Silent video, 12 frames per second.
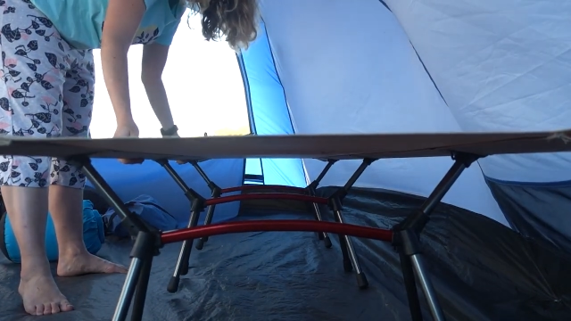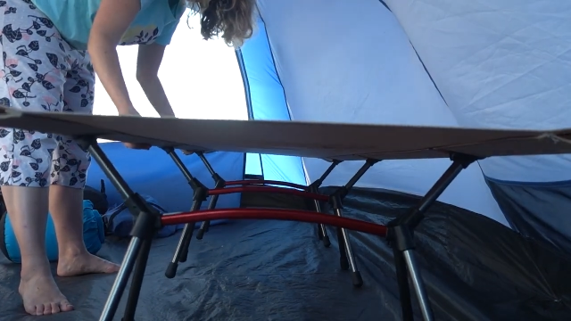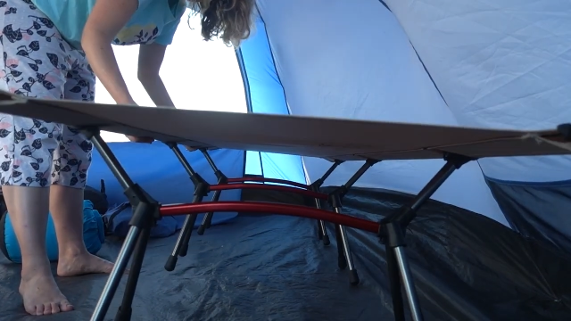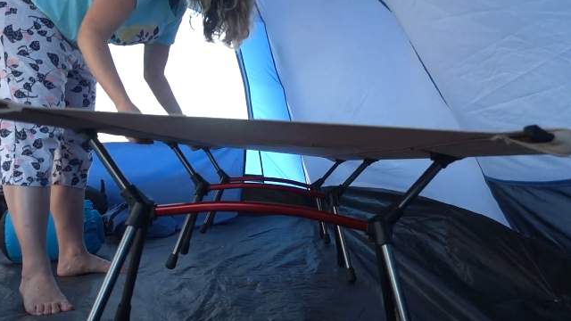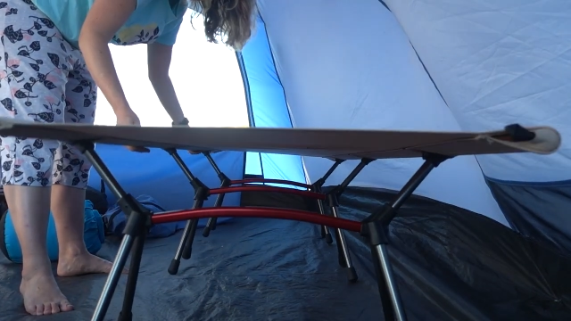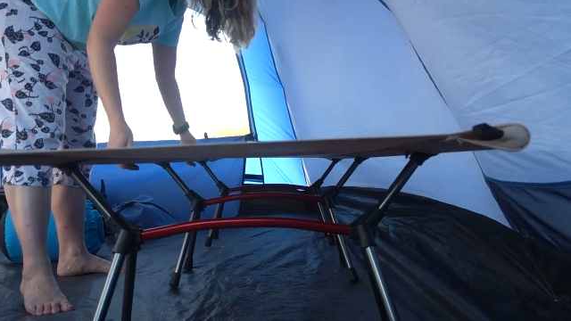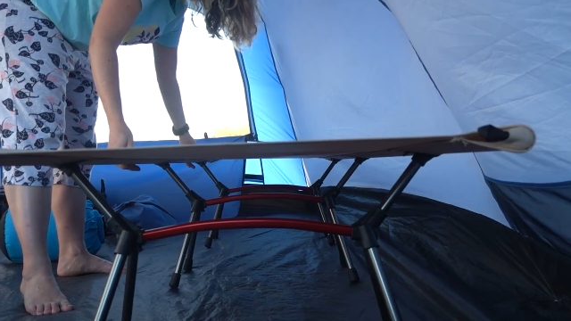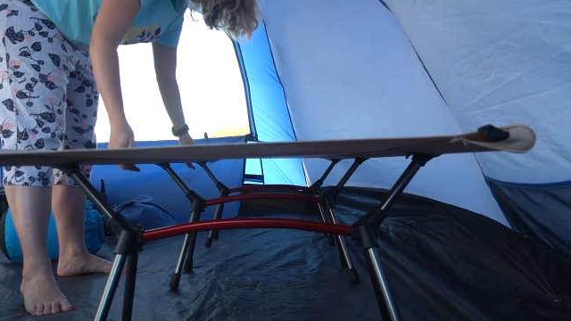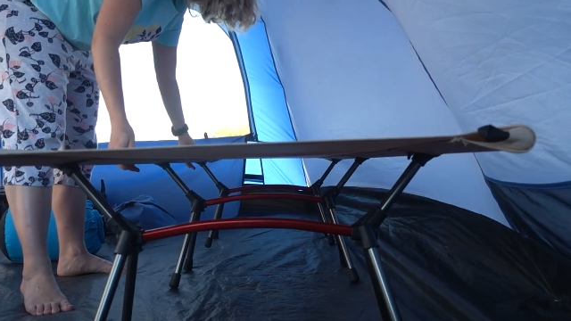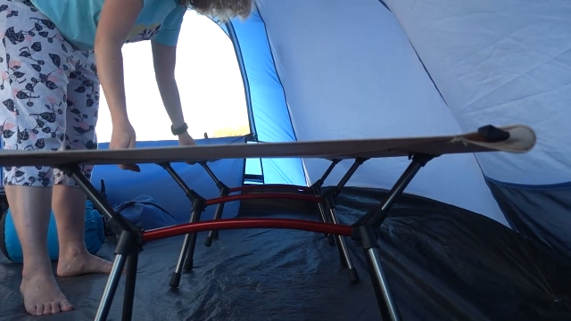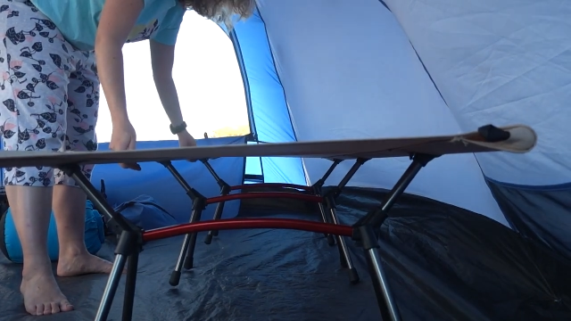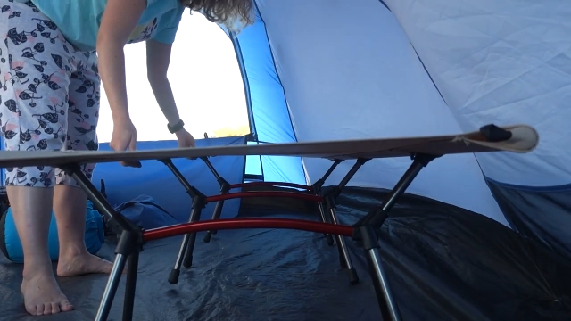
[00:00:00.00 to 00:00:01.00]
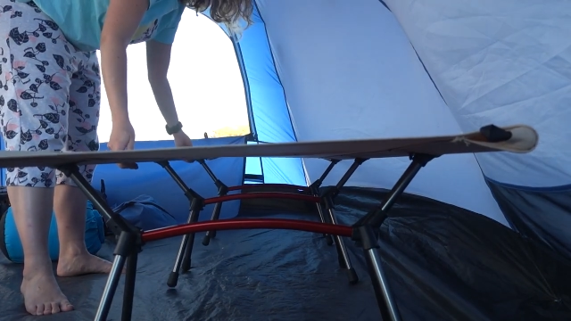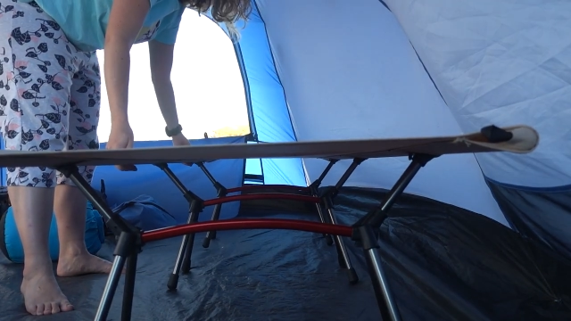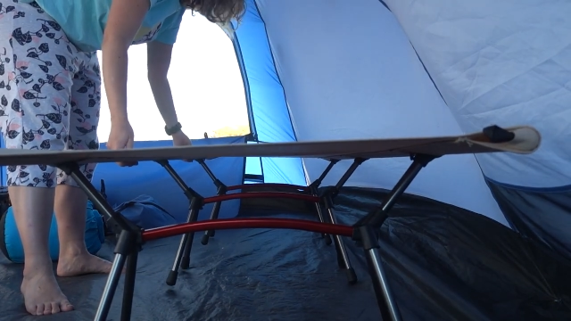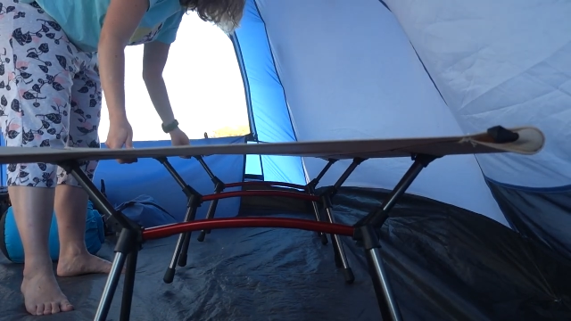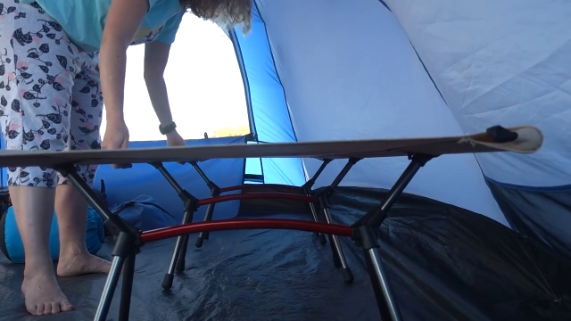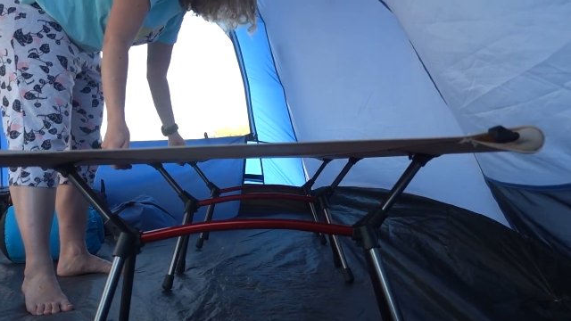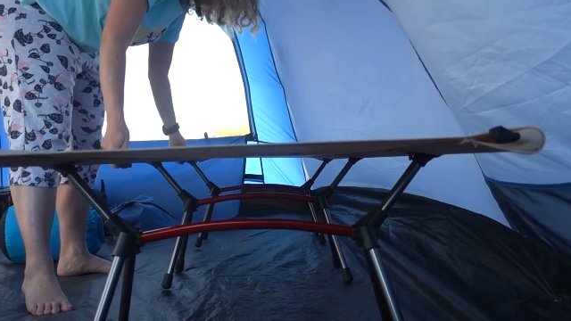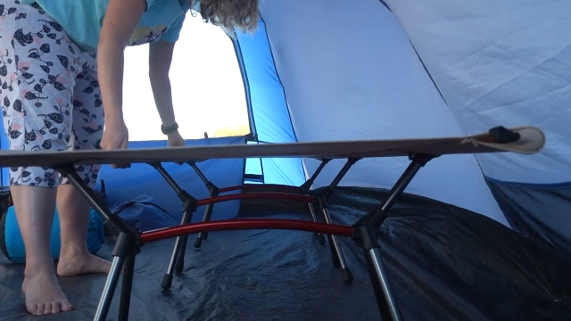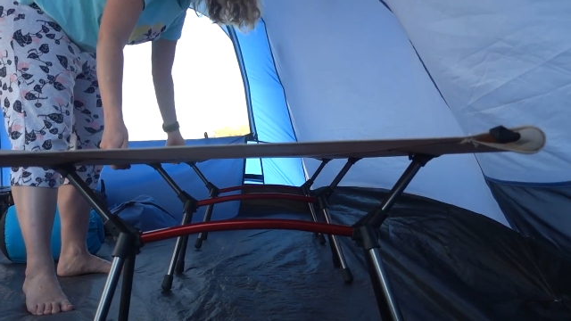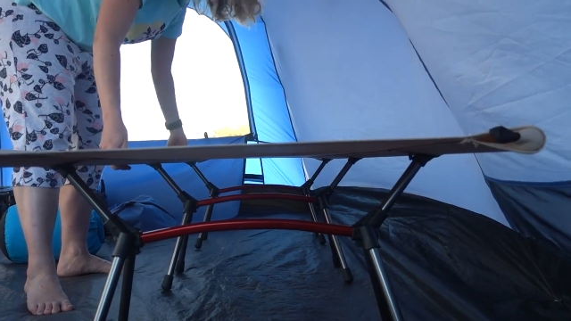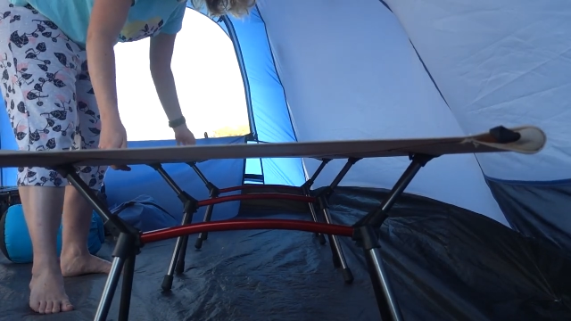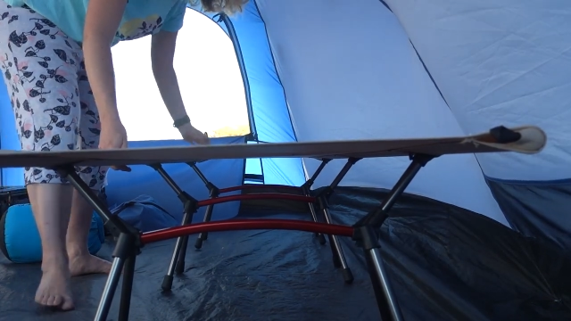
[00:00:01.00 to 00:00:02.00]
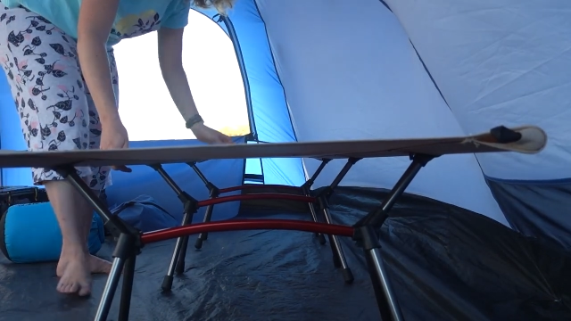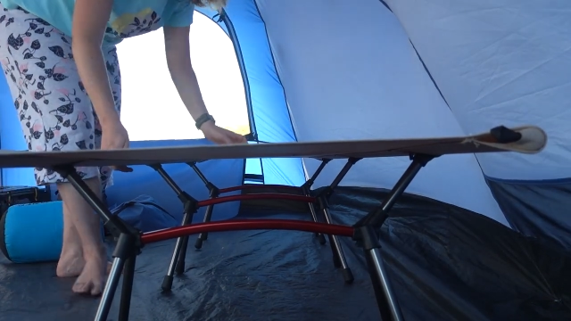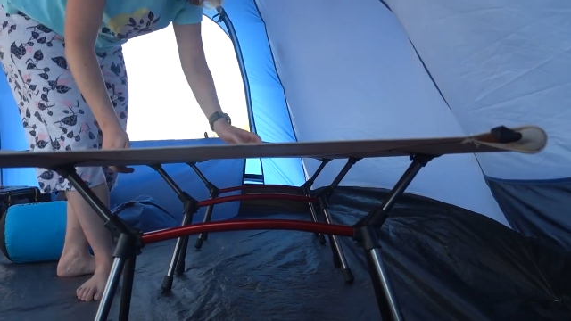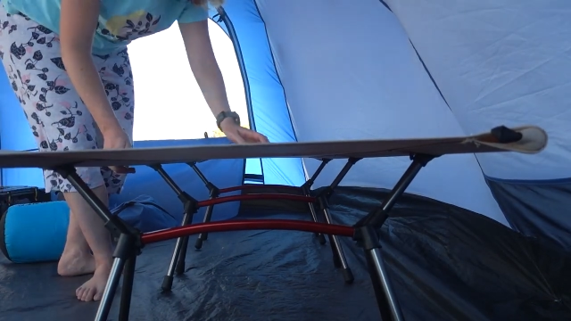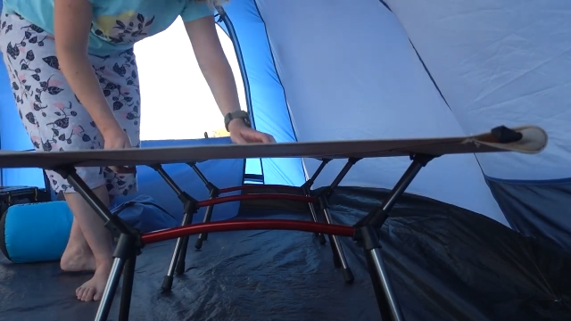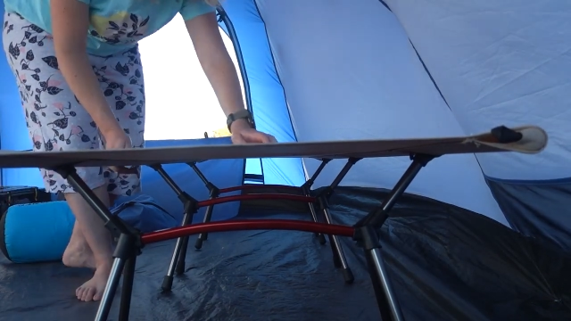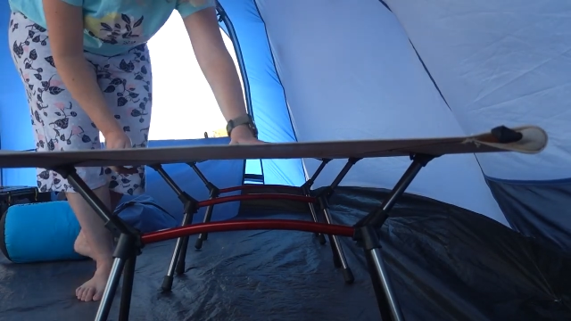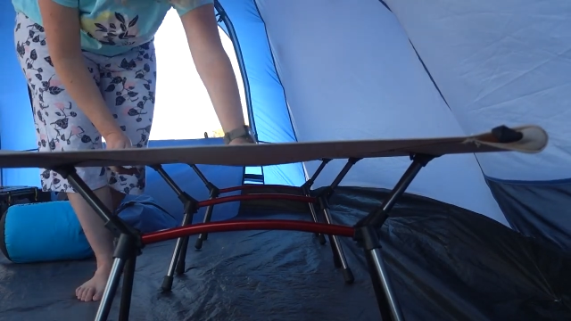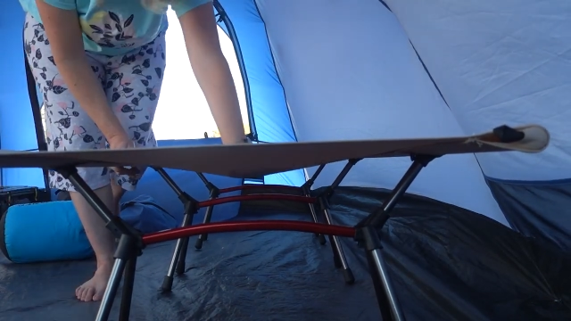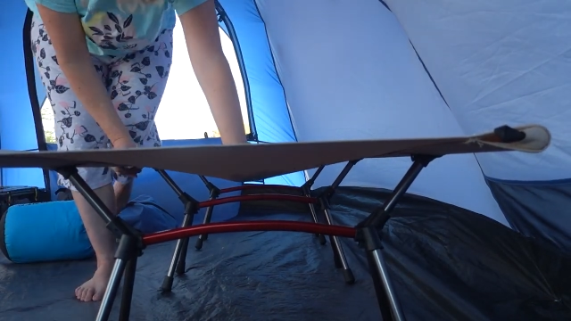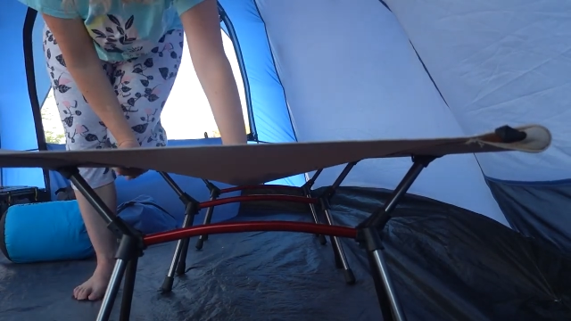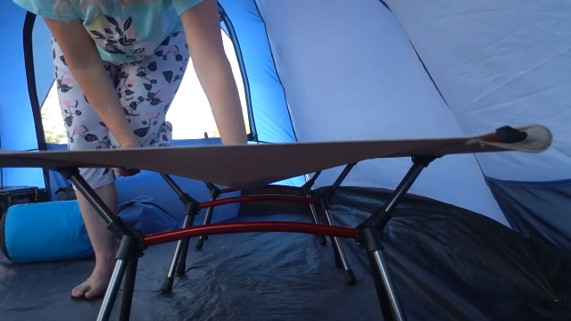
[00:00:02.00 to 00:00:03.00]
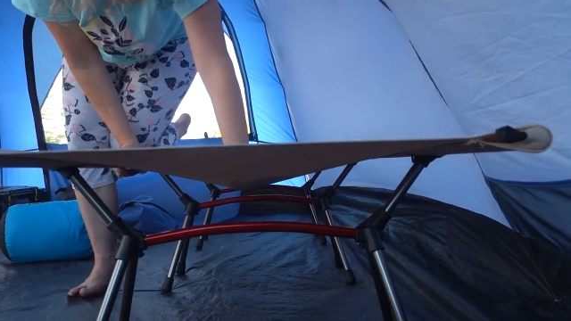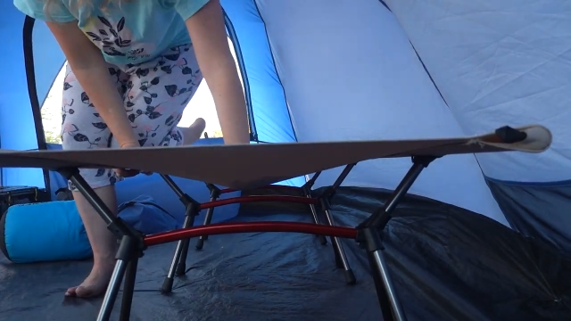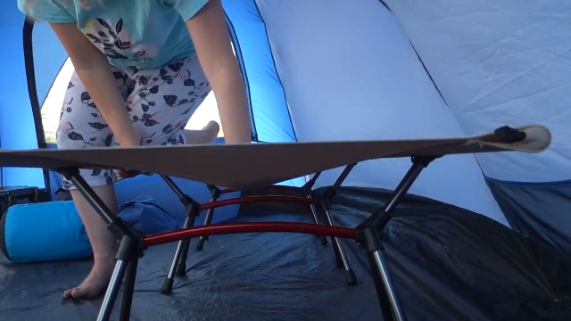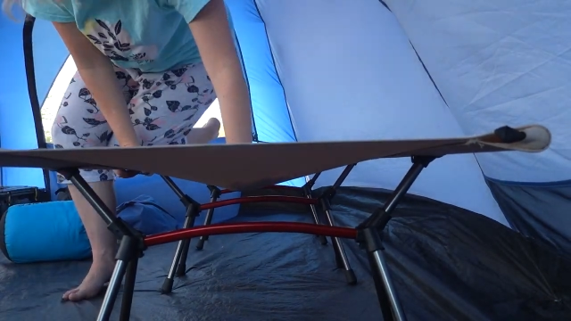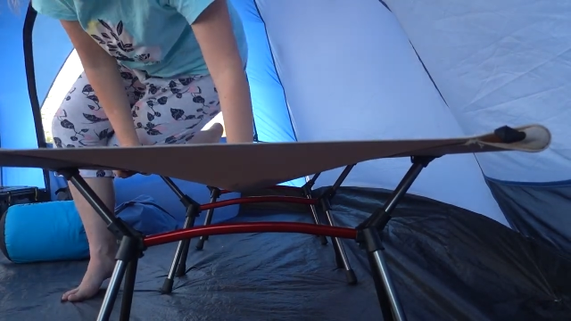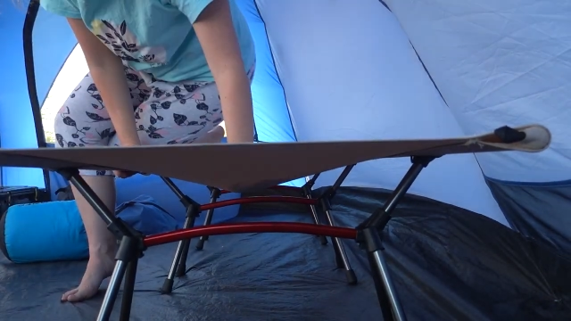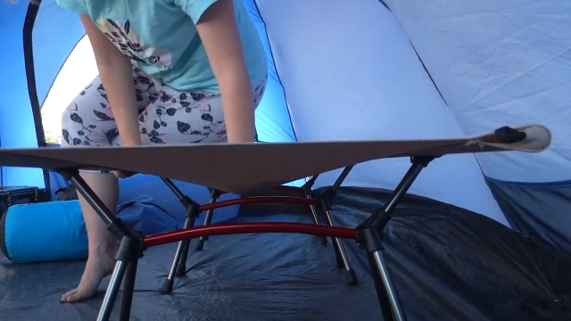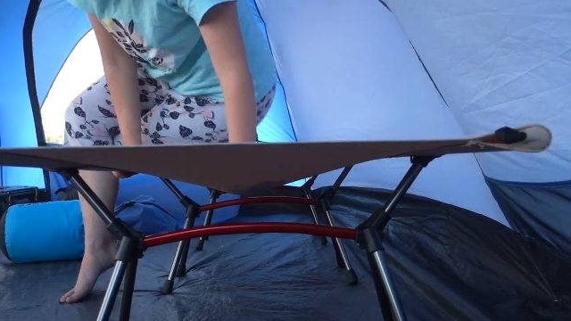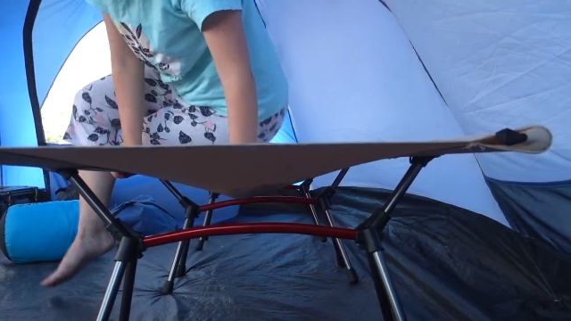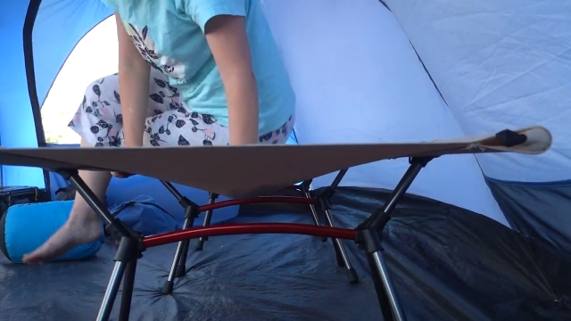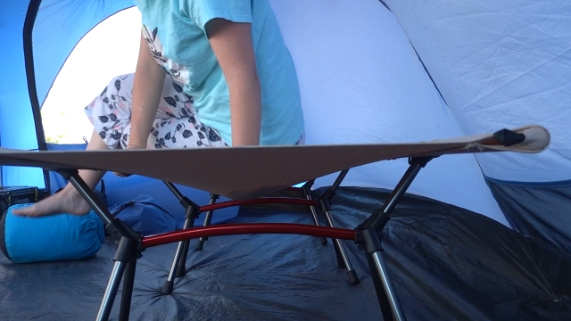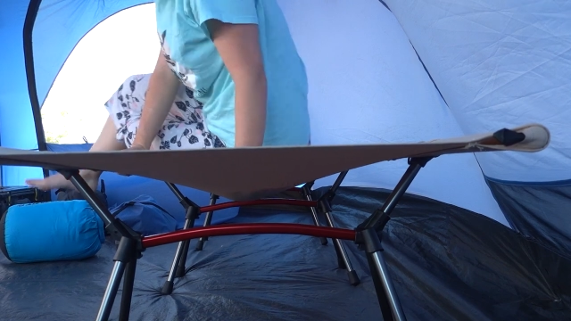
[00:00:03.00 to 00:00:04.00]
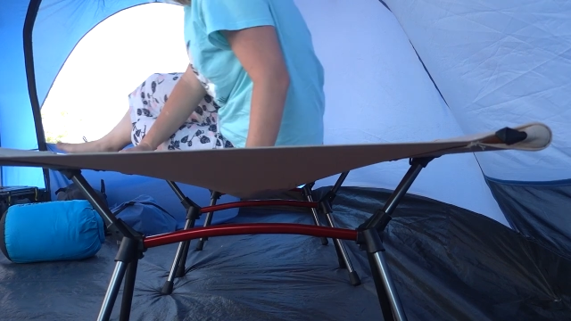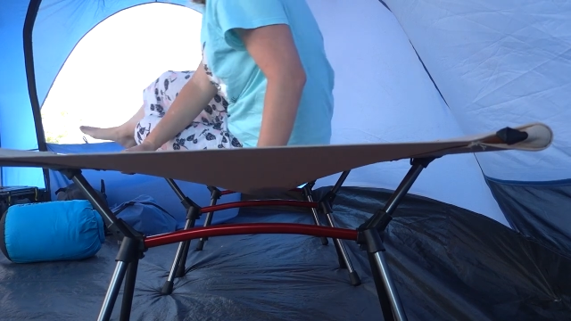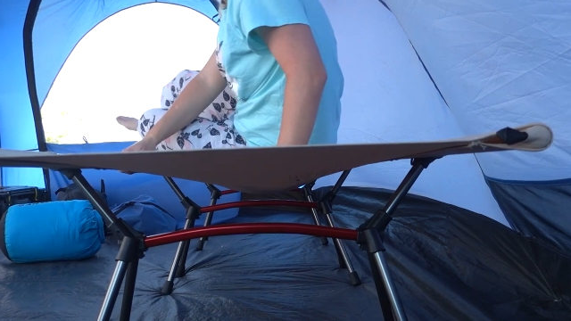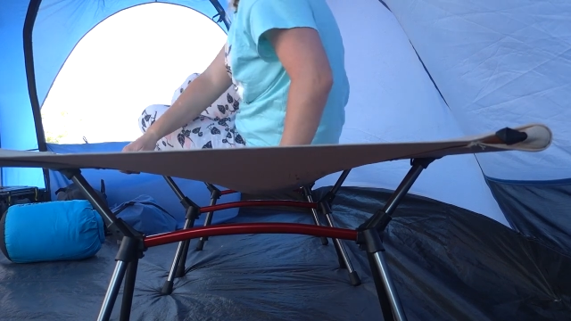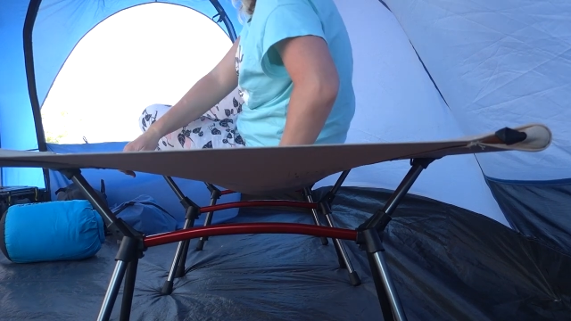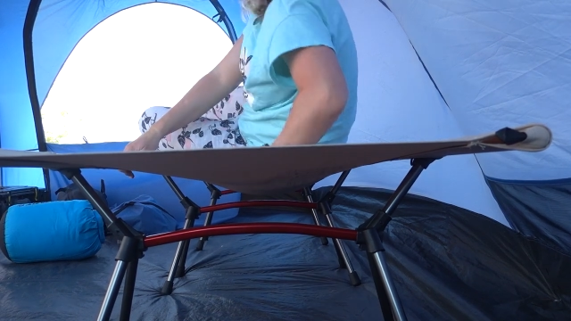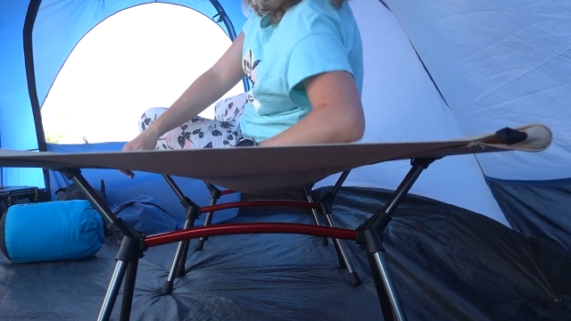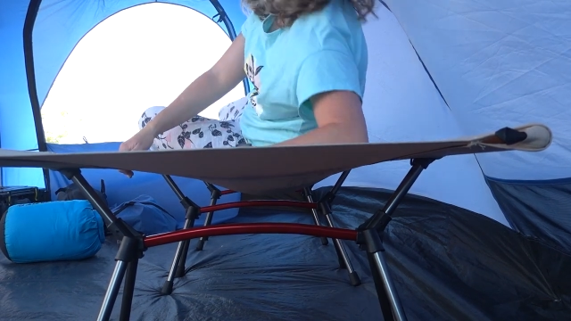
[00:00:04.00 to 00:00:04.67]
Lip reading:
Nobody's mouth can be seen.